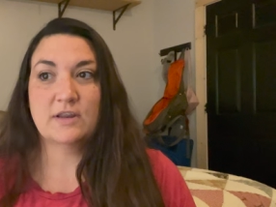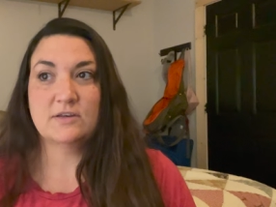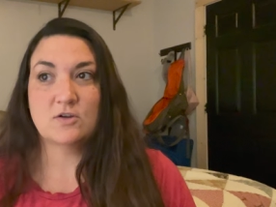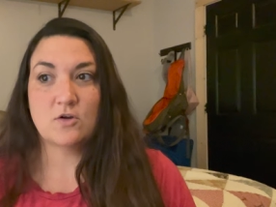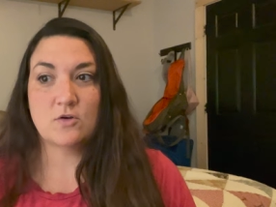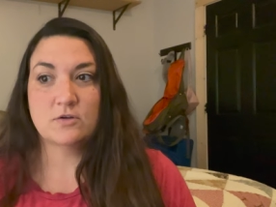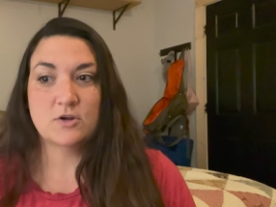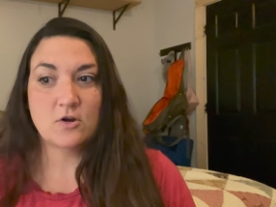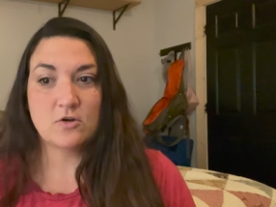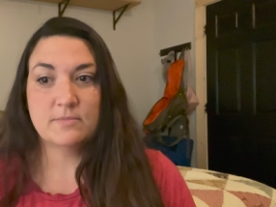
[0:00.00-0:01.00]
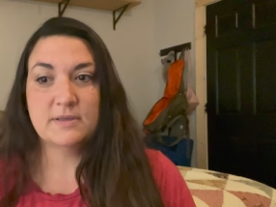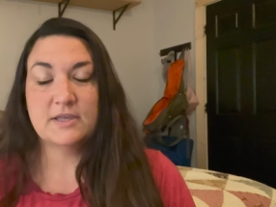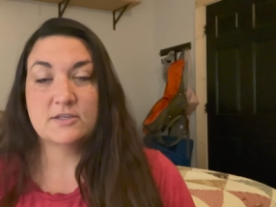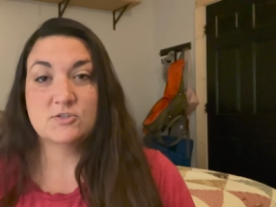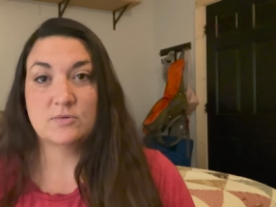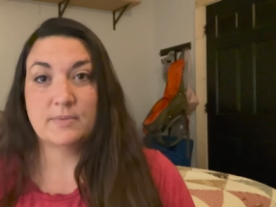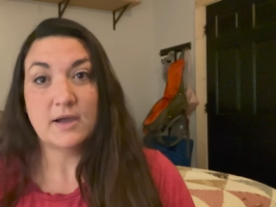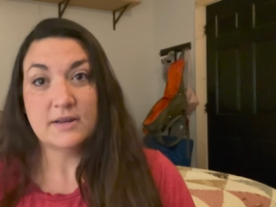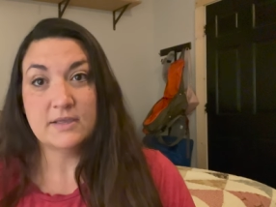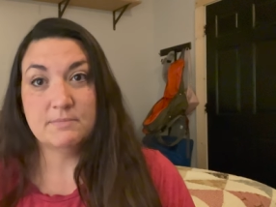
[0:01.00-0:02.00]
getting darker and darker because your
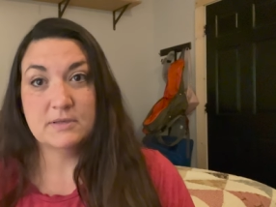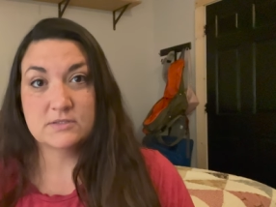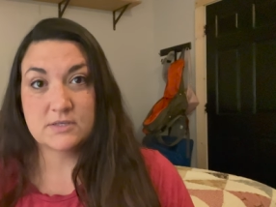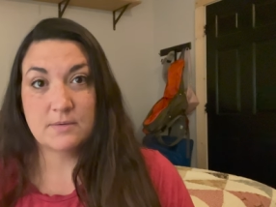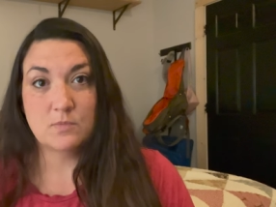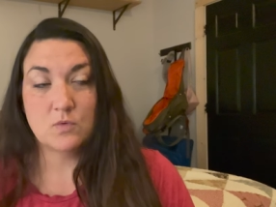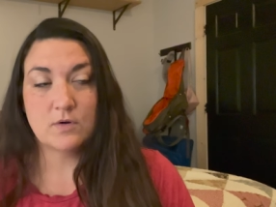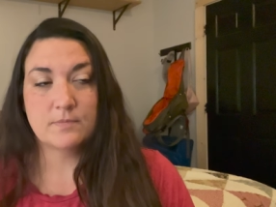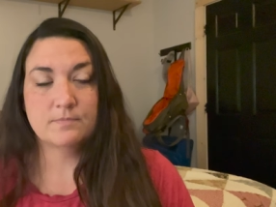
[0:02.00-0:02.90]
body builds up more